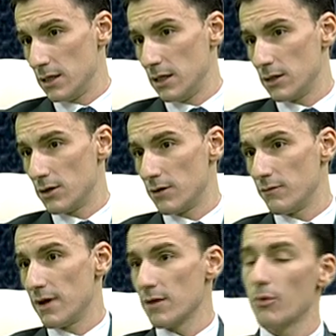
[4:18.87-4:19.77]
Inter
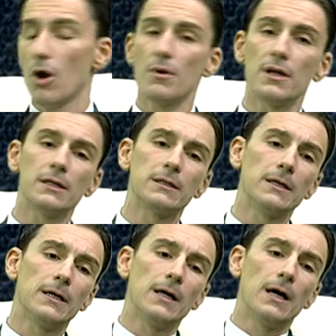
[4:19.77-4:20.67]
very prominent.
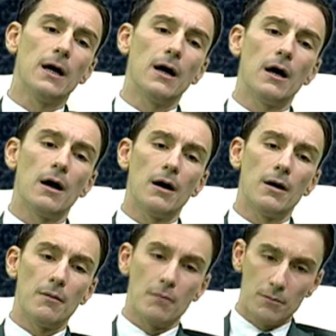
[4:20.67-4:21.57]

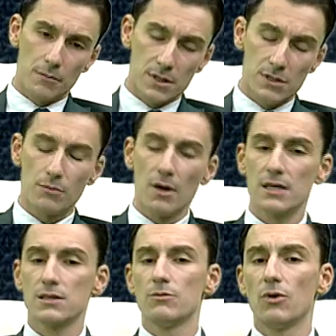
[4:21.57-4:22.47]
Mr.
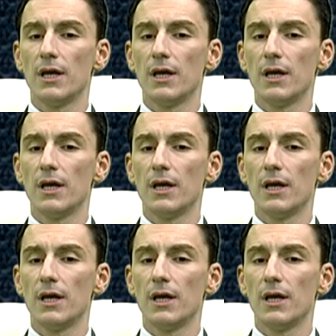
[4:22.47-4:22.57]
Massimo,